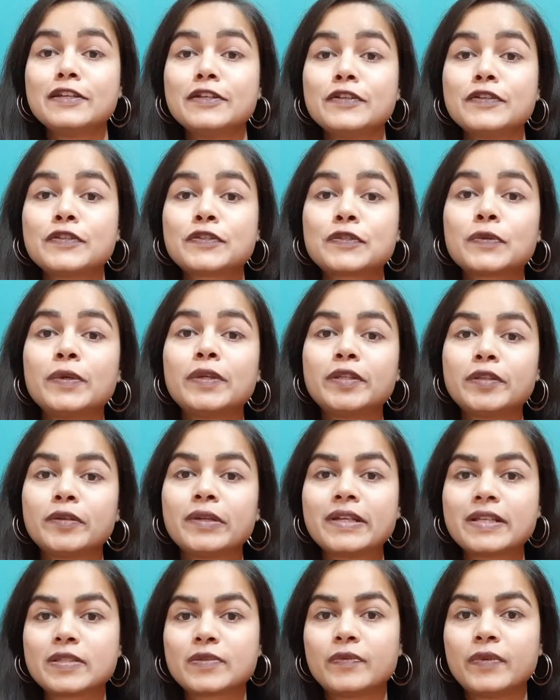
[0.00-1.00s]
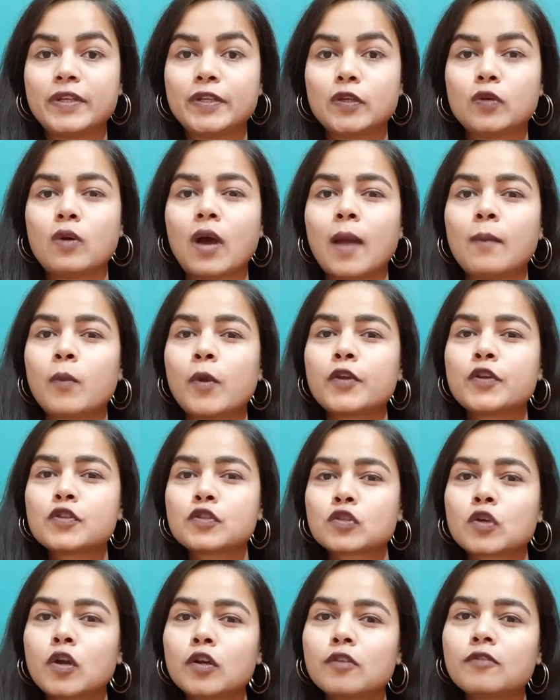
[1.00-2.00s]
So in today's video, I'm going to
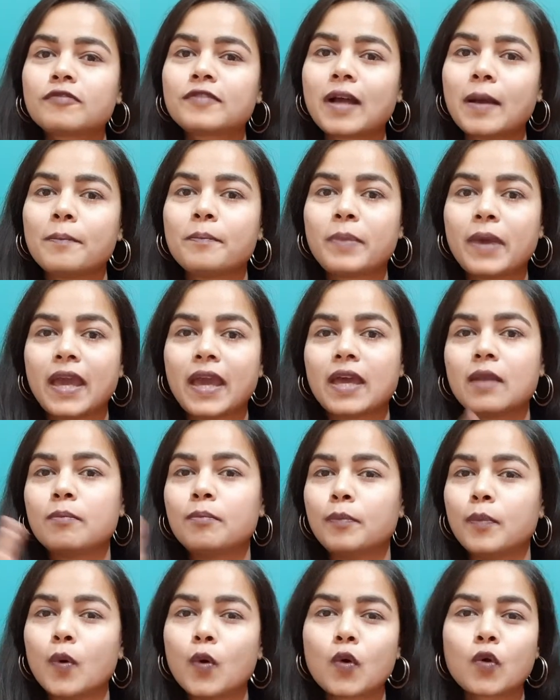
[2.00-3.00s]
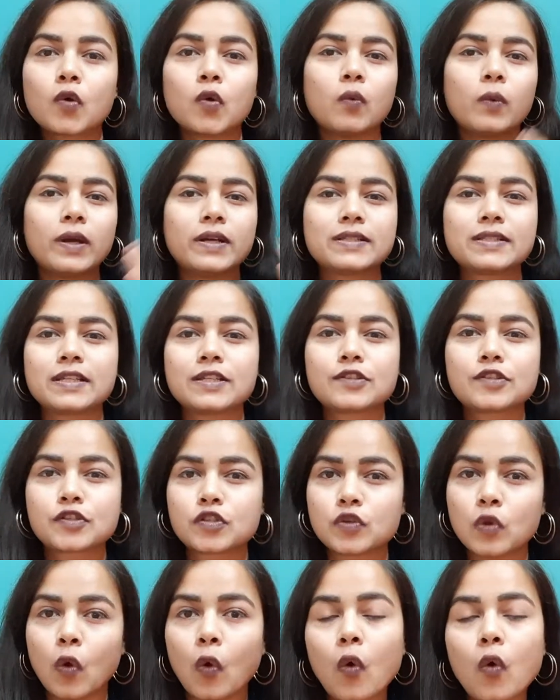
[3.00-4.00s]
sort of compare book versus
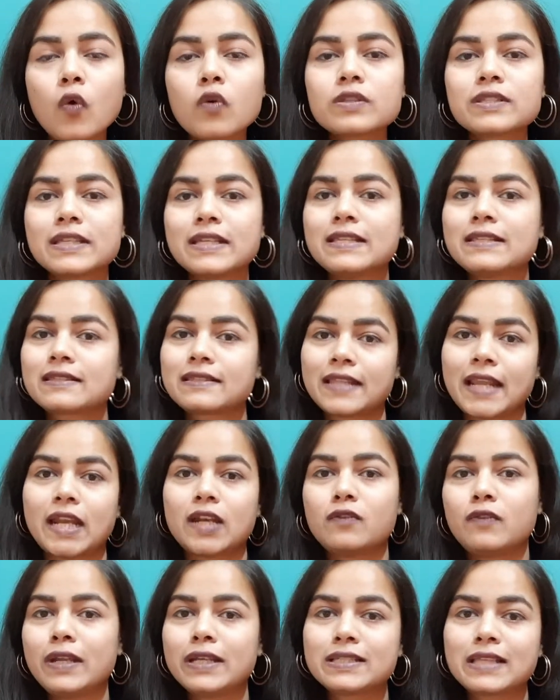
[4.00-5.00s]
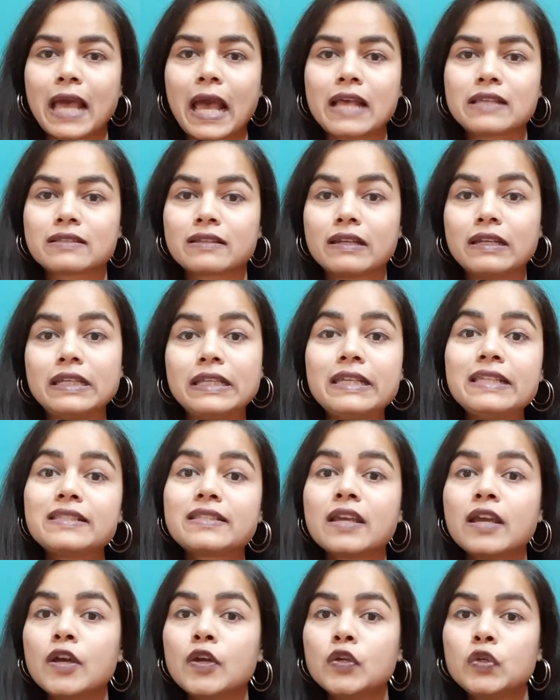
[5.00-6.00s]
show, since Netflix has
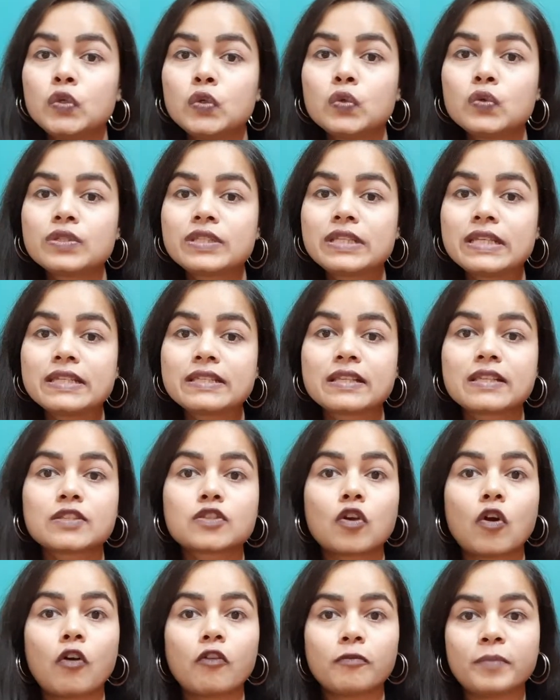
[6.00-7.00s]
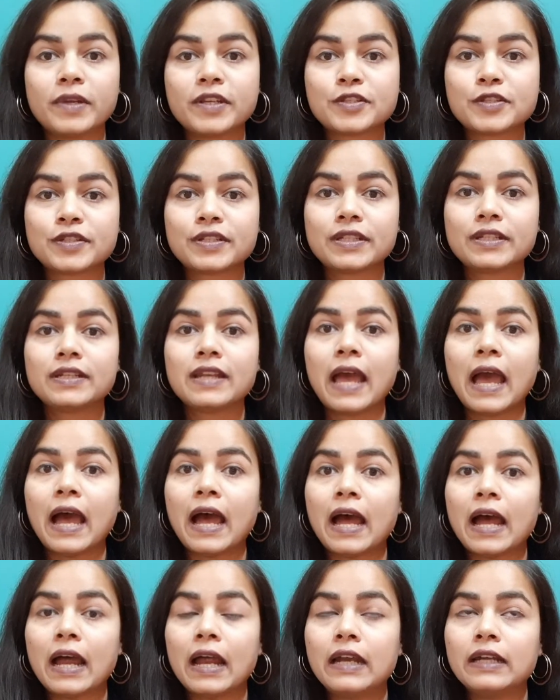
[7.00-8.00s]
released 2 seasons of Bridgerton
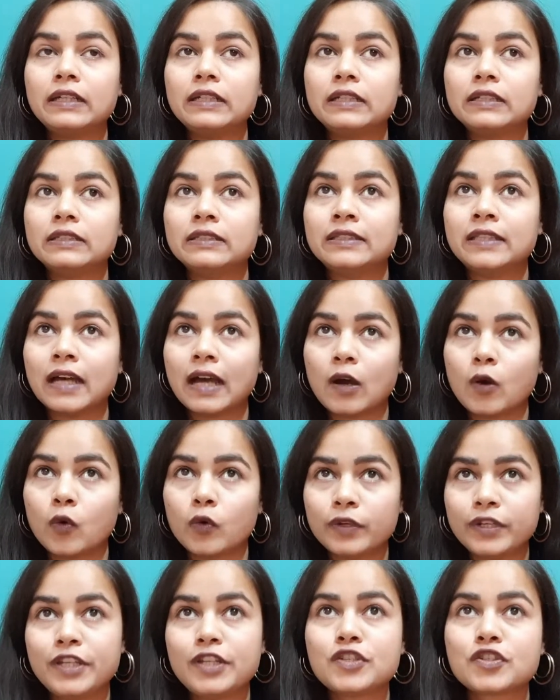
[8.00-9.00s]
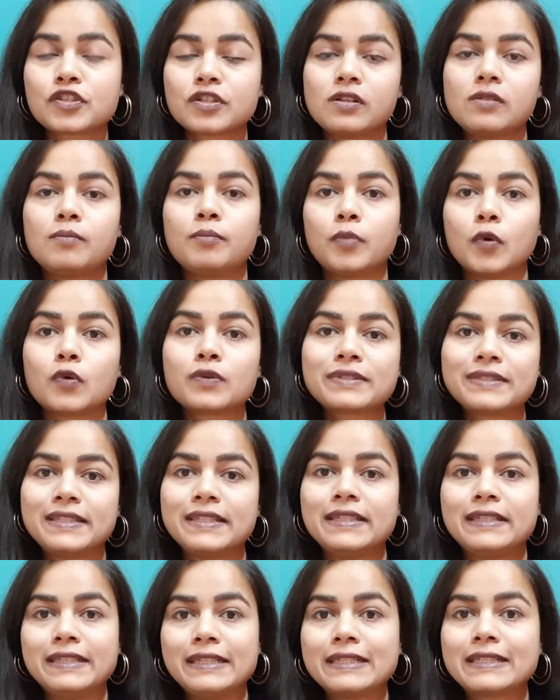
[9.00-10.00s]
and the original book
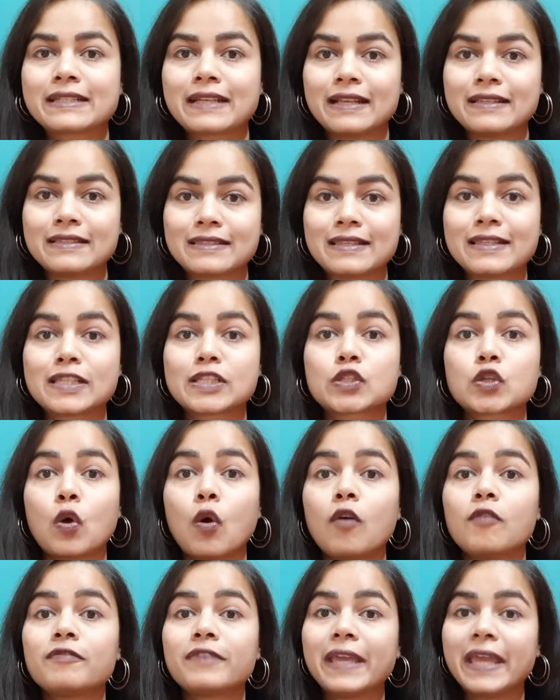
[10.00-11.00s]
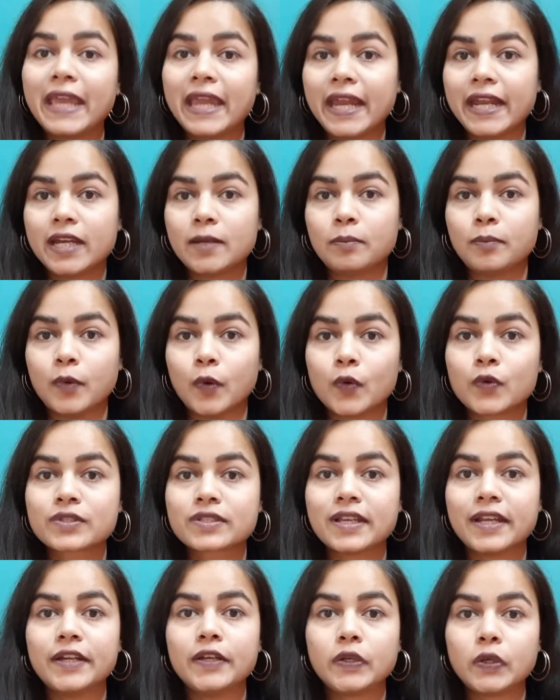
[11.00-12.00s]
series consists of 8 books
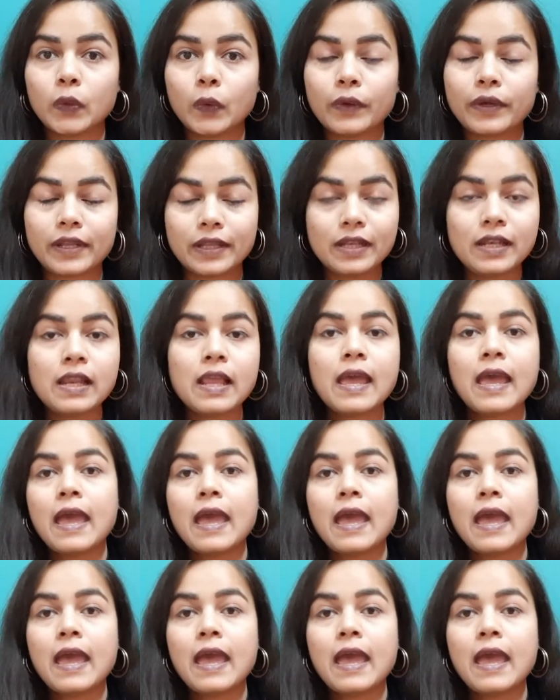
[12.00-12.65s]
in total.